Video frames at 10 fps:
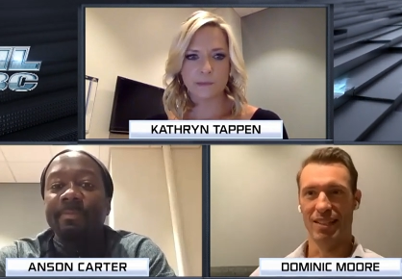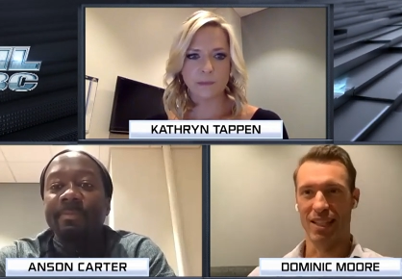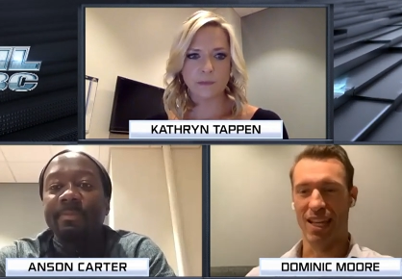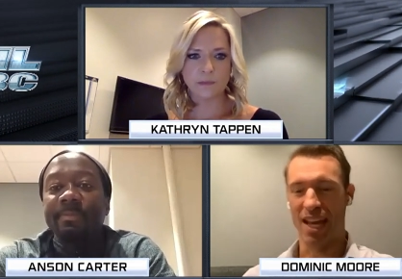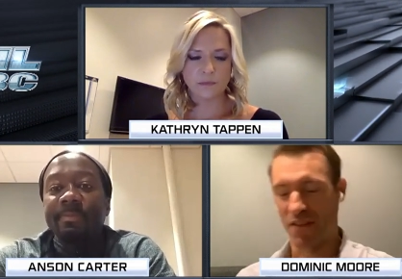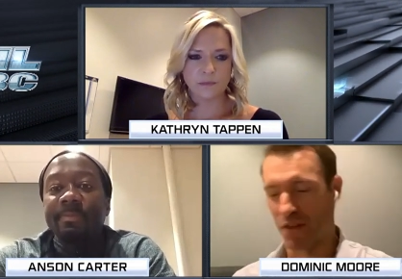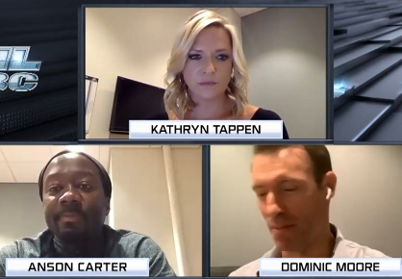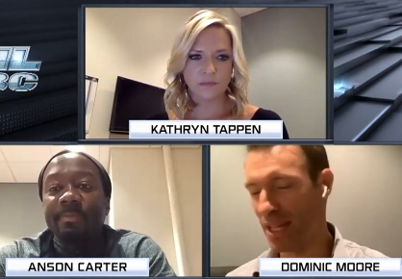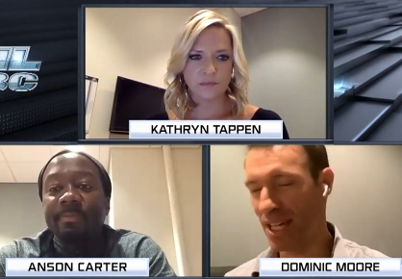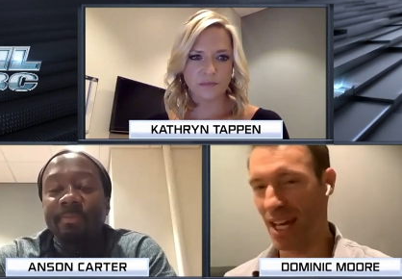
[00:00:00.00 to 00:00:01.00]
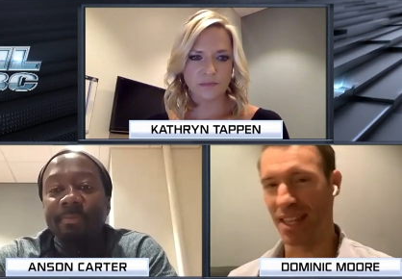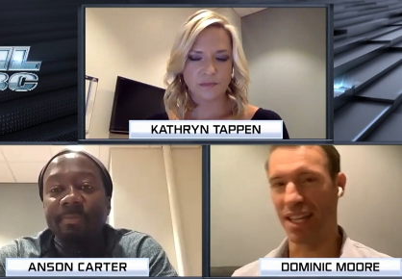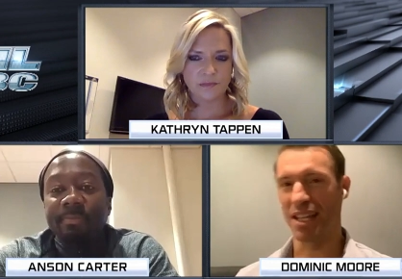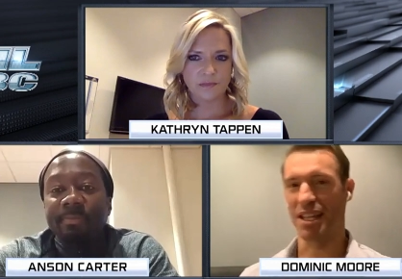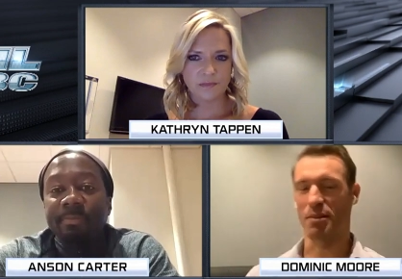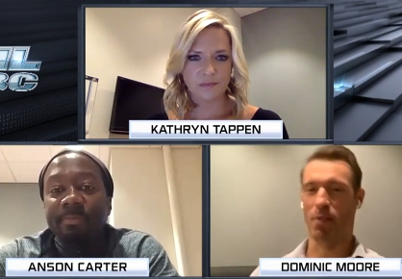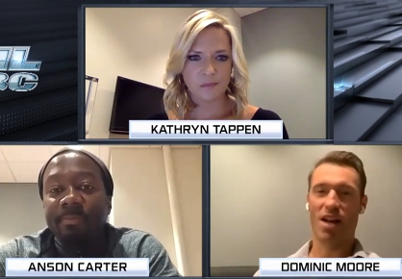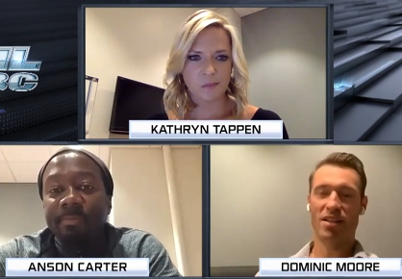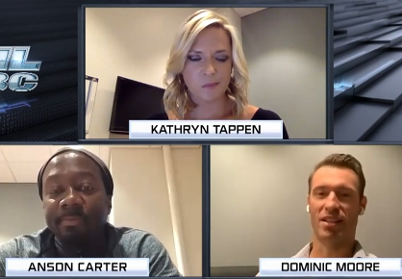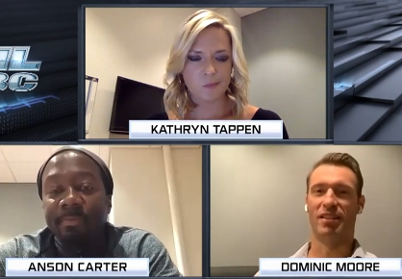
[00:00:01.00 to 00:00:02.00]
Speaker 1: Yeah, for me, I think it's
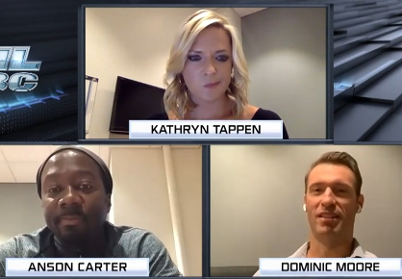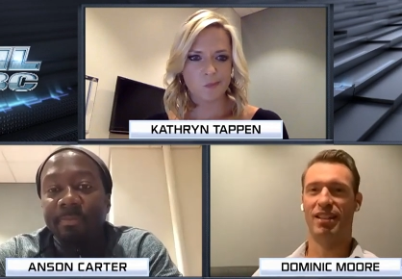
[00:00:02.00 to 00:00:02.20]
Boston.